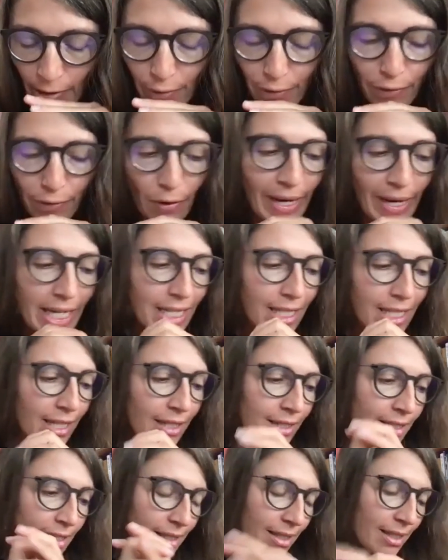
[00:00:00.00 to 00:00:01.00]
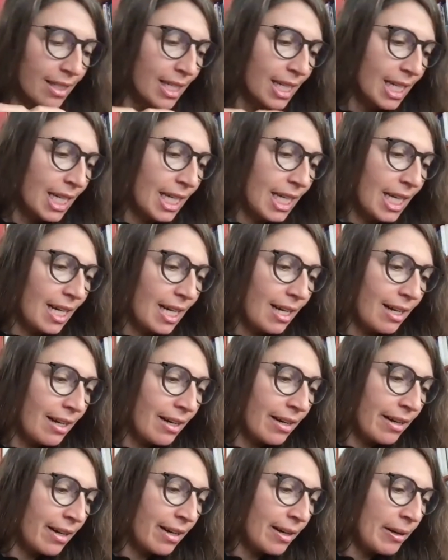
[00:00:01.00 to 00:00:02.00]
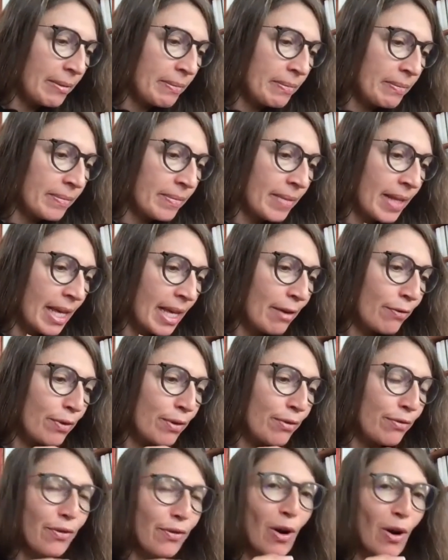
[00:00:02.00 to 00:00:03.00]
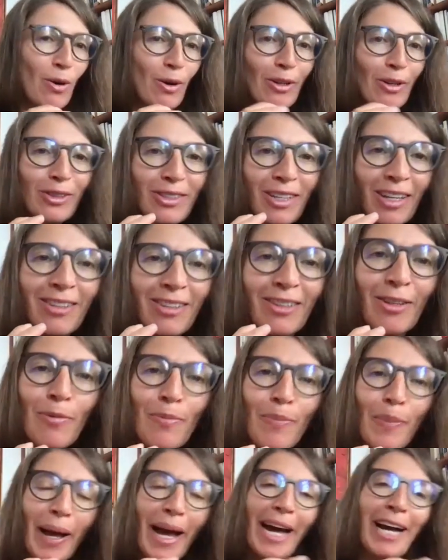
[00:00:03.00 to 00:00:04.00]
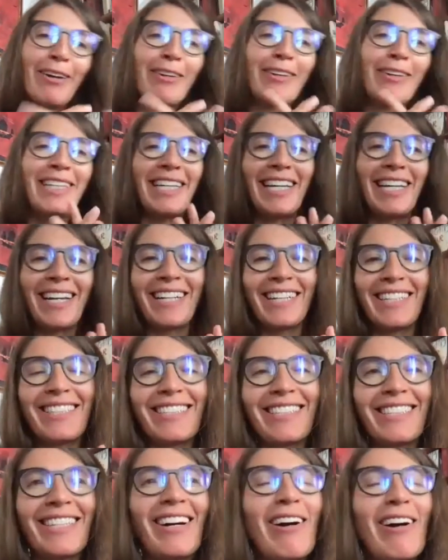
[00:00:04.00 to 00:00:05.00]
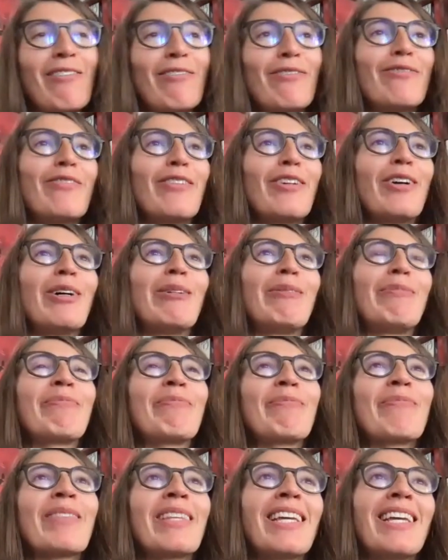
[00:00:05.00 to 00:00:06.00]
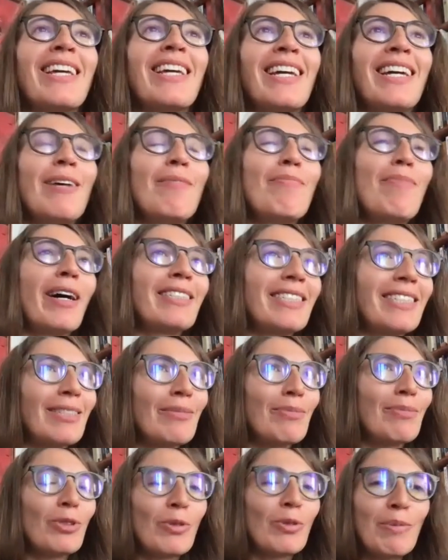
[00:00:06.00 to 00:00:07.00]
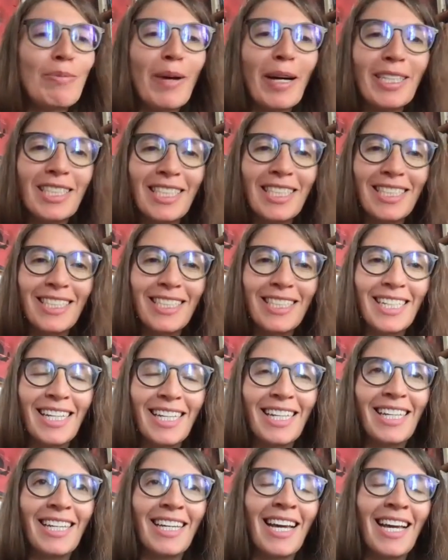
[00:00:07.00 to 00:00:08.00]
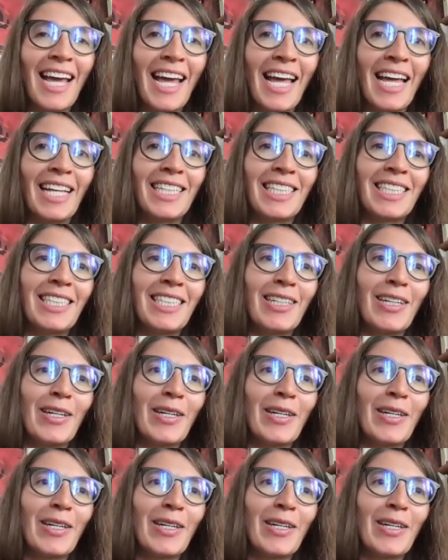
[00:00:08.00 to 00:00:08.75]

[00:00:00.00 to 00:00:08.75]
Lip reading: For instance, if we focus on the pioneers of participatory budgeting and